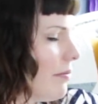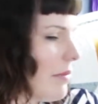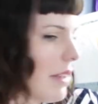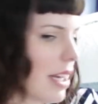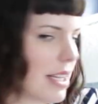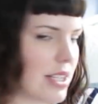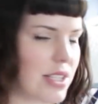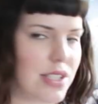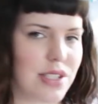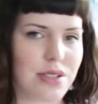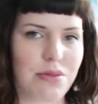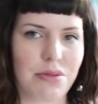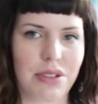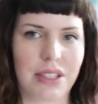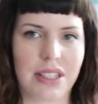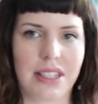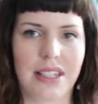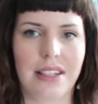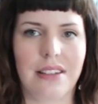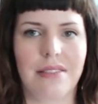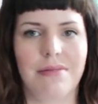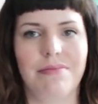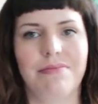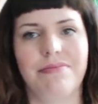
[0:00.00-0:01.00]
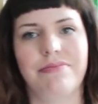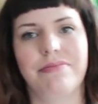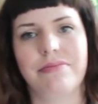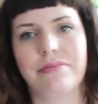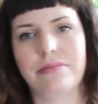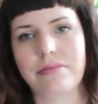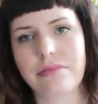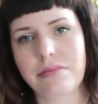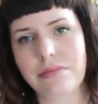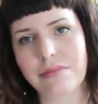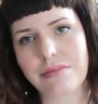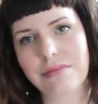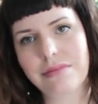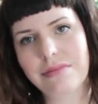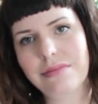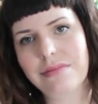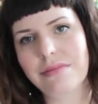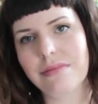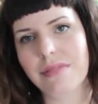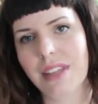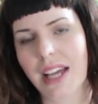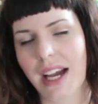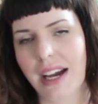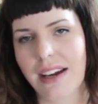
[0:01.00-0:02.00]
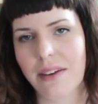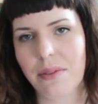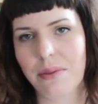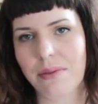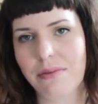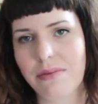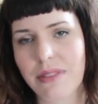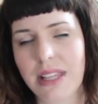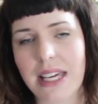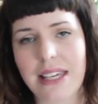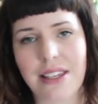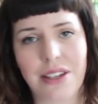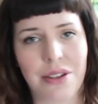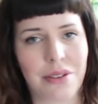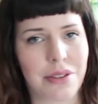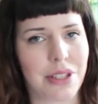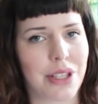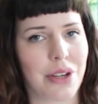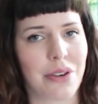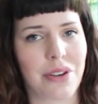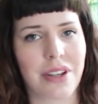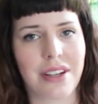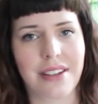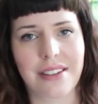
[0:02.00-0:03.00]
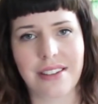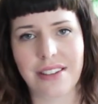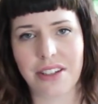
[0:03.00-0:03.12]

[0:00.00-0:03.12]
I thank you, Leona.